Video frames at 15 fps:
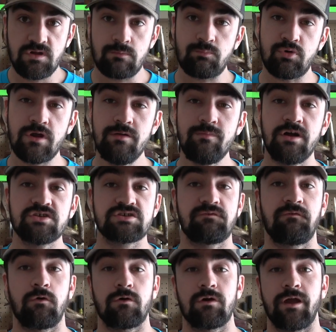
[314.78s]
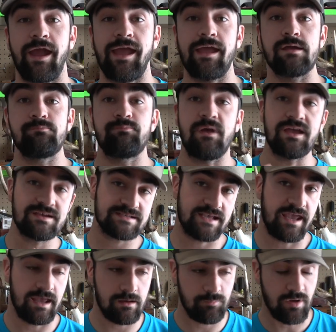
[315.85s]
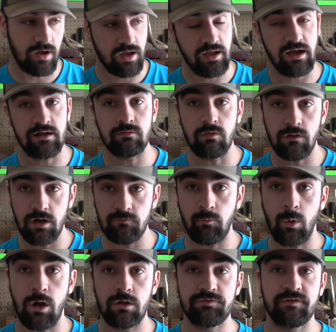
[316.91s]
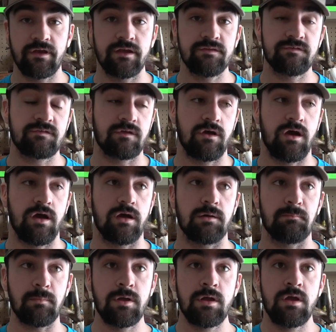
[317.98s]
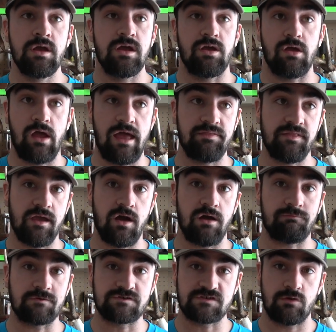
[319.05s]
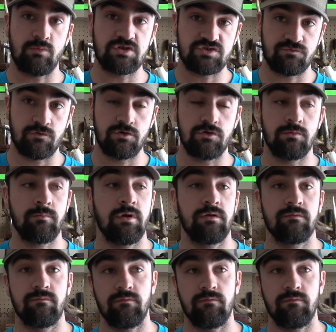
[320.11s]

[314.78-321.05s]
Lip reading: pretty much for a base camp hunt, I love wall tents. They offer so much room.